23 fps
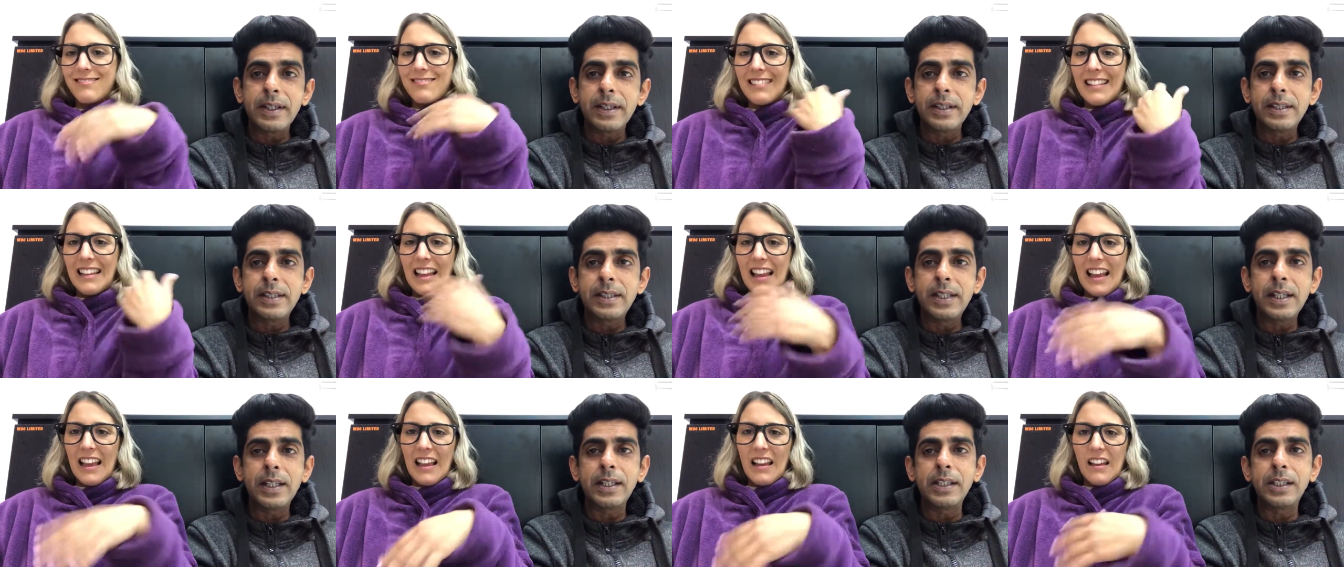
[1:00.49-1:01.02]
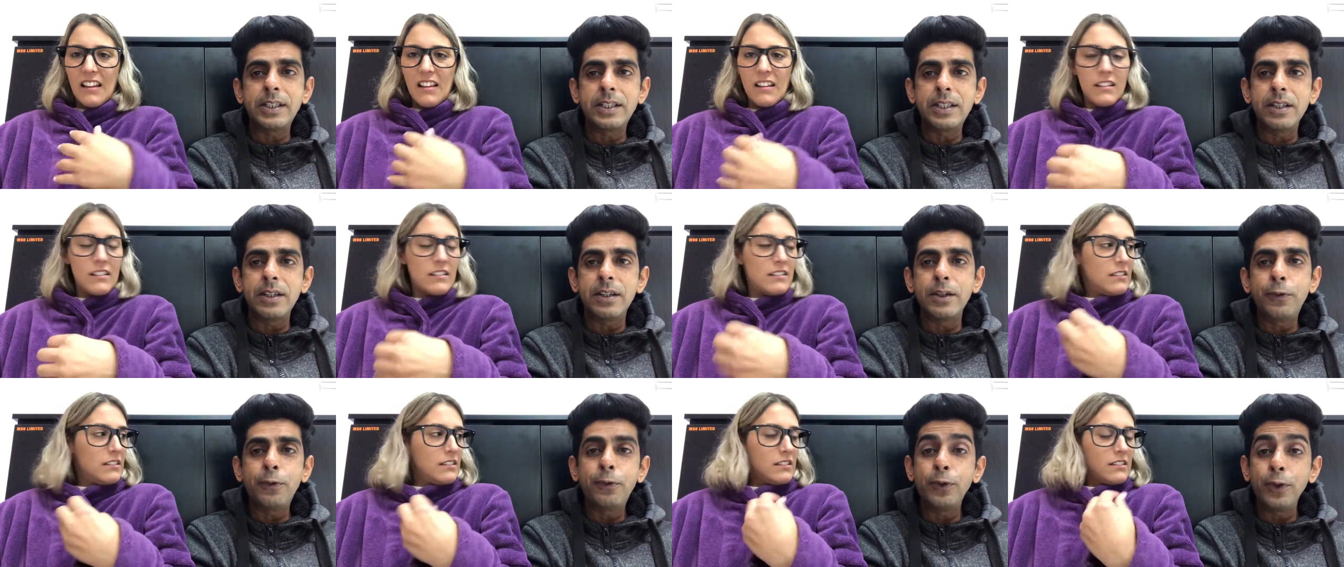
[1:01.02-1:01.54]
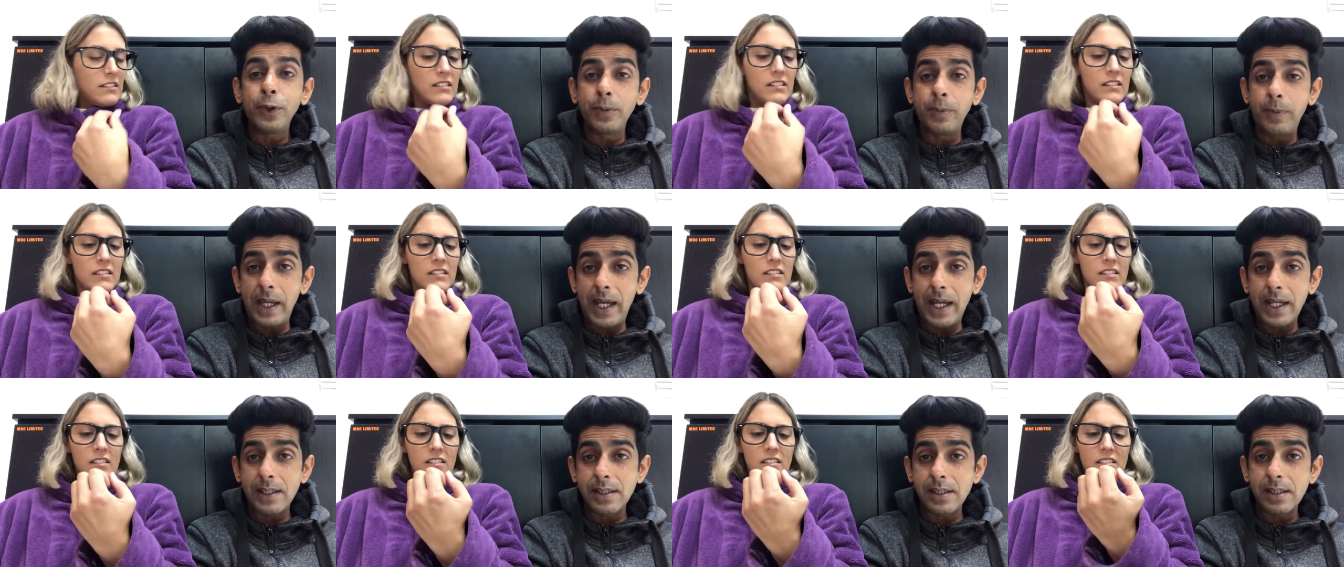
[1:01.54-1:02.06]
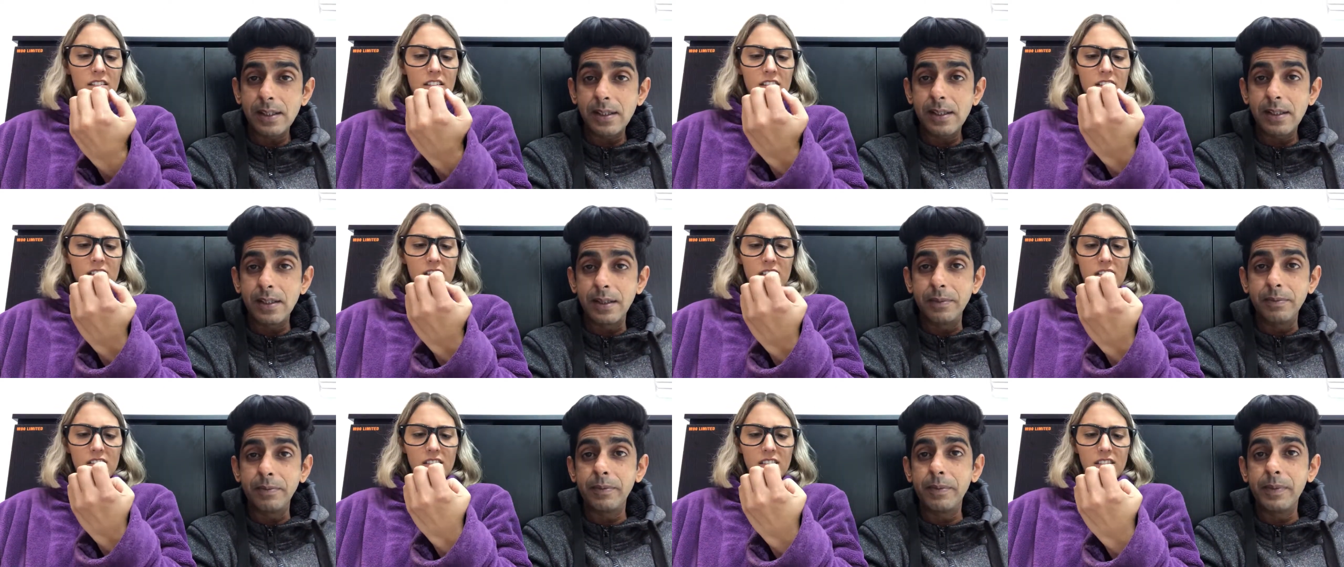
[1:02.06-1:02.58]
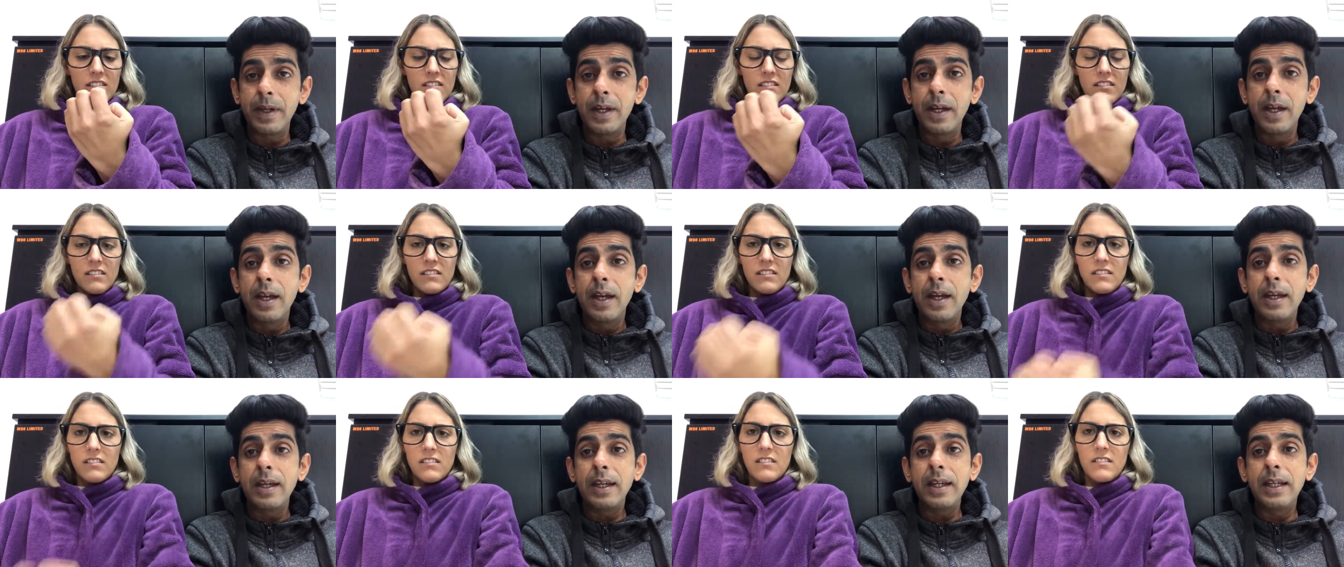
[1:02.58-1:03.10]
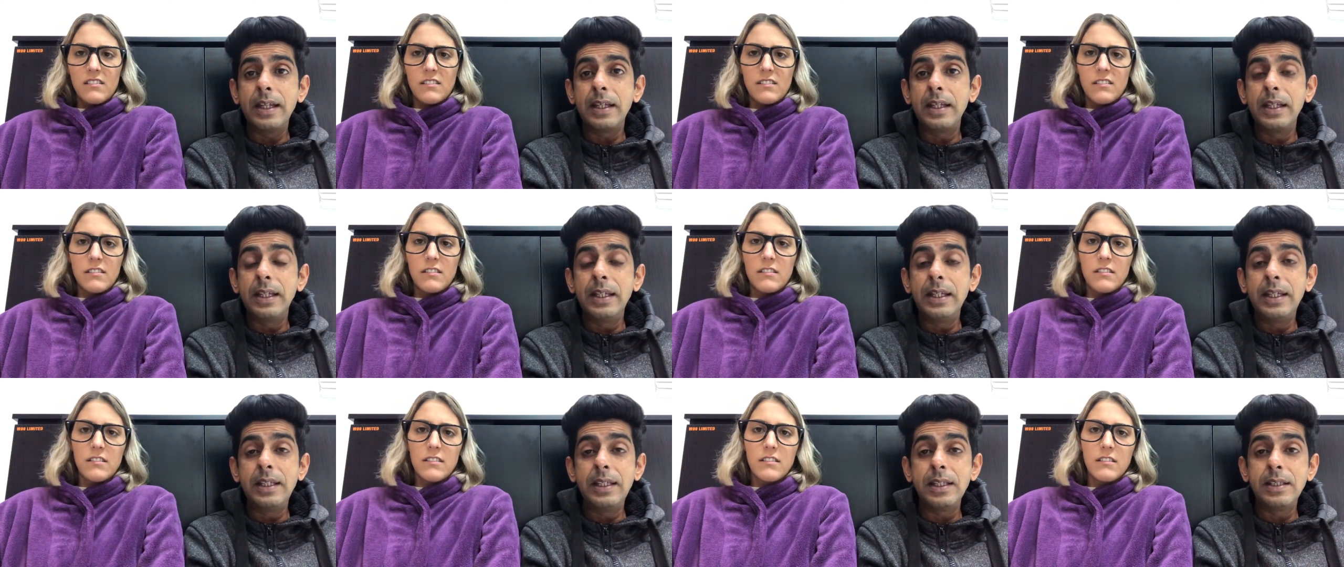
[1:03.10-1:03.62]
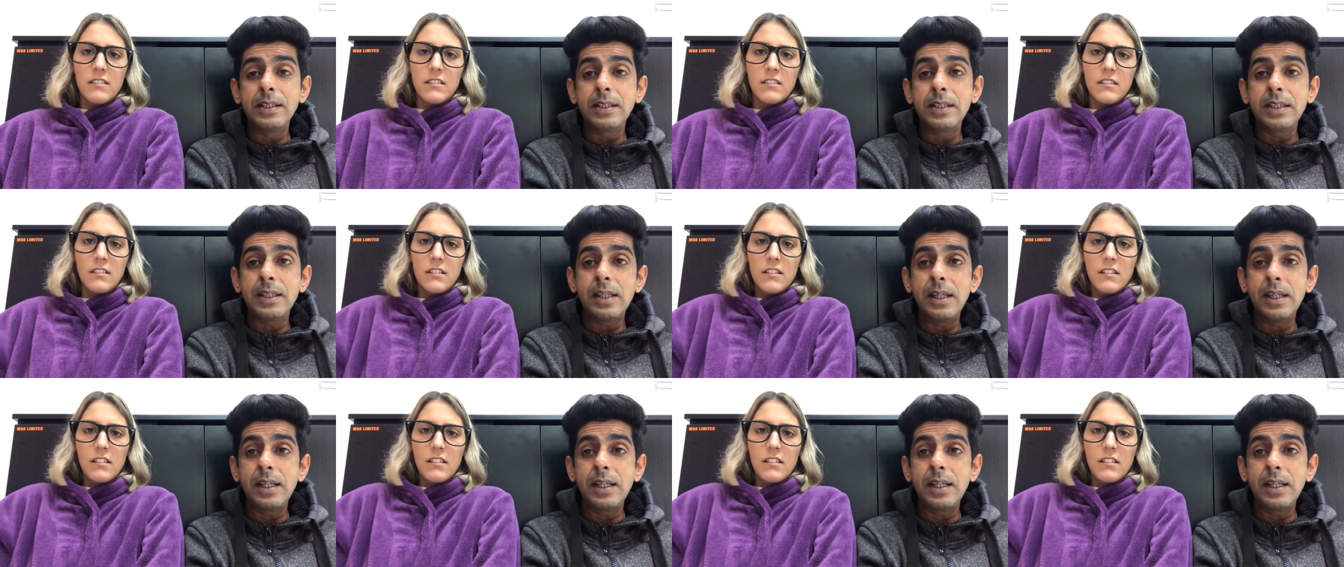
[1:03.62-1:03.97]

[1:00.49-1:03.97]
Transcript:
Speaker 1: signature full black system. It leans